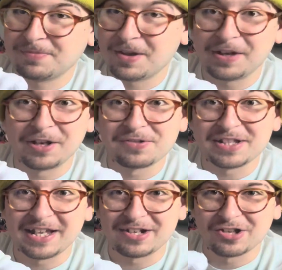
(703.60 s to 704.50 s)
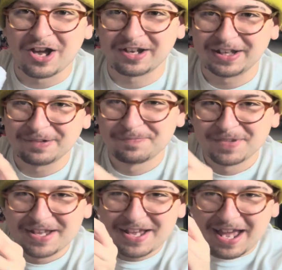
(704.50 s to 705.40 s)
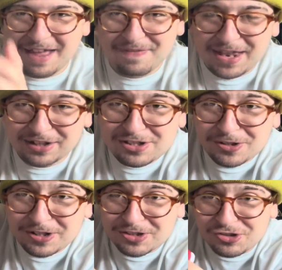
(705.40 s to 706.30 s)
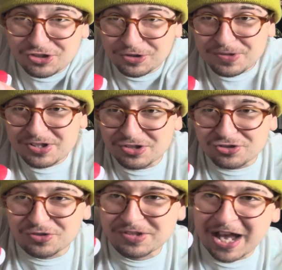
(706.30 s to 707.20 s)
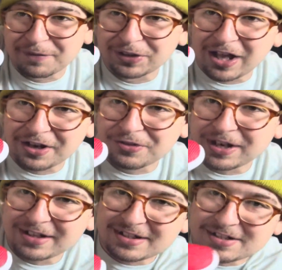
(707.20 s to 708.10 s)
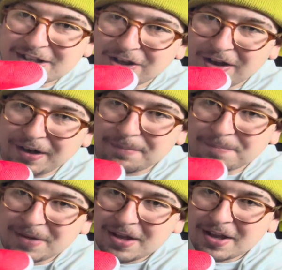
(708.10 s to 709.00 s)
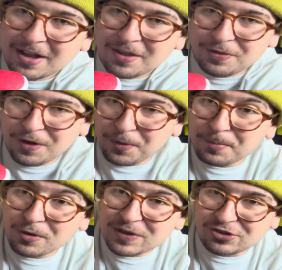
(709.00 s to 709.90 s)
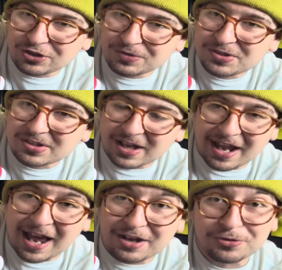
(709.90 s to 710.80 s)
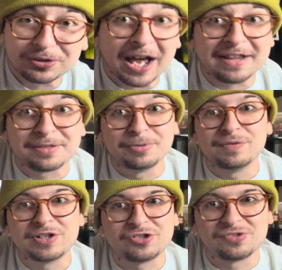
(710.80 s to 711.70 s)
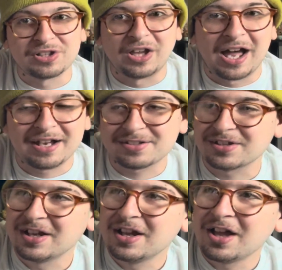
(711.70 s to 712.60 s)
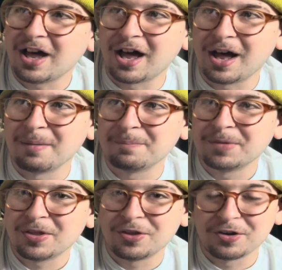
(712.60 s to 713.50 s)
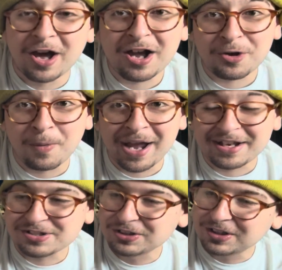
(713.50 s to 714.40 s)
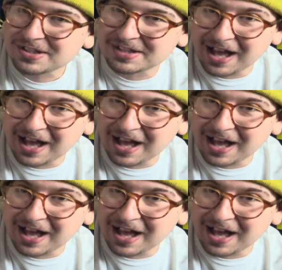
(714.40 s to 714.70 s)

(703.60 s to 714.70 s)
There he goes again, talking. And then let's look at the shoes. The shoes have a lot of great detail on them. They're the movie shoes, and I do like the movie shoes a lot. They're not quite as good as the